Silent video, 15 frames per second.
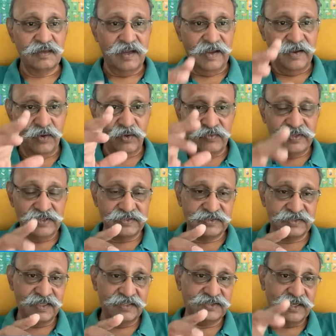I always
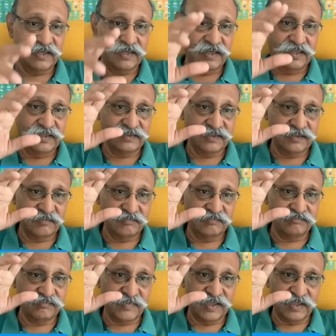say China is a
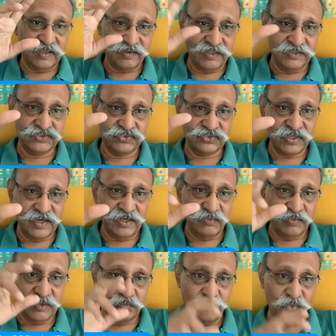rich
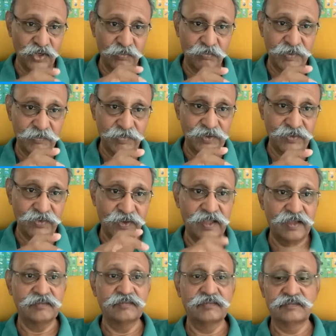state with poor people today.